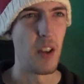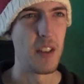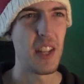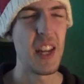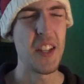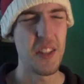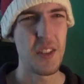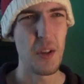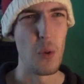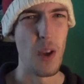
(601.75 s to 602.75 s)
It's easier
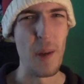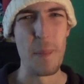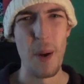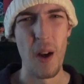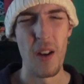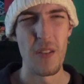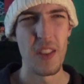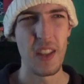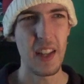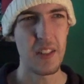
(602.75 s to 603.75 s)
to hit, but
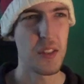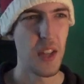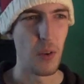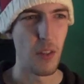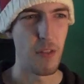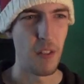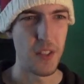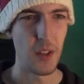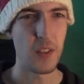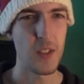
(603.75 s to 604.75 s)
it gets a shield at the front, so
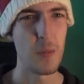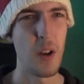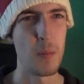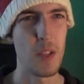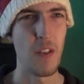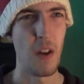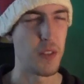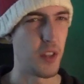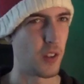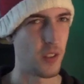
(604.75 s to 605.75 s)
you can sometimes survive
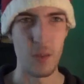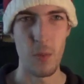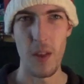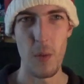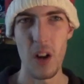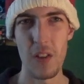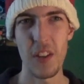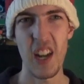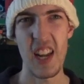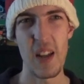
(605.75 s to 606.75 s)
shock shots with it, while if you
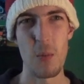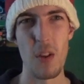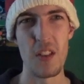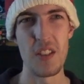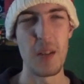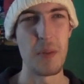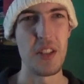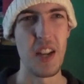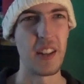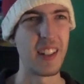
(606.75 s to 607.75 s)
get hit with a
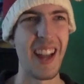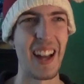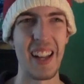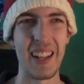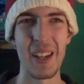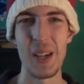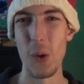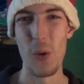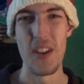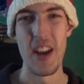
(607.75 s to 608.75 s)
ZPG in the Gatling,
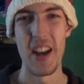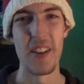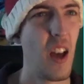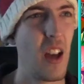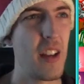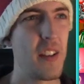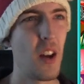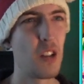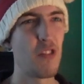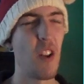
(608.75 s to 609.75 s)
you're dead.
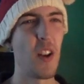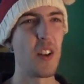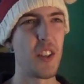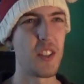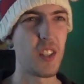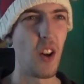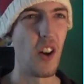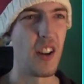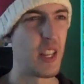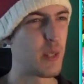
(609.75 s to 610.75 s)
Dark Drone I just got
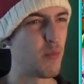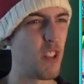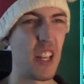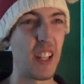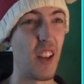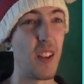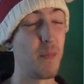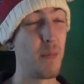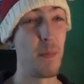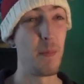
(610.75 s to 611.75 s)
and it's really good.
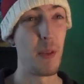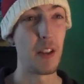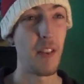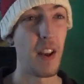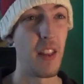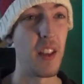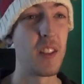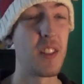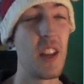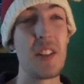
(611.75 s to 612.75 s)
Big fan of
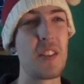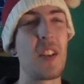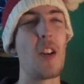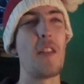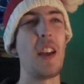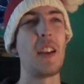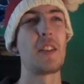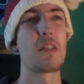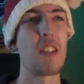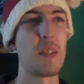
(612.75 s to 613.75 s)
this. Doesn't overheat, does
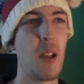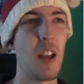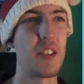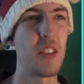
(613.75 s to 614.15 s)
great splash.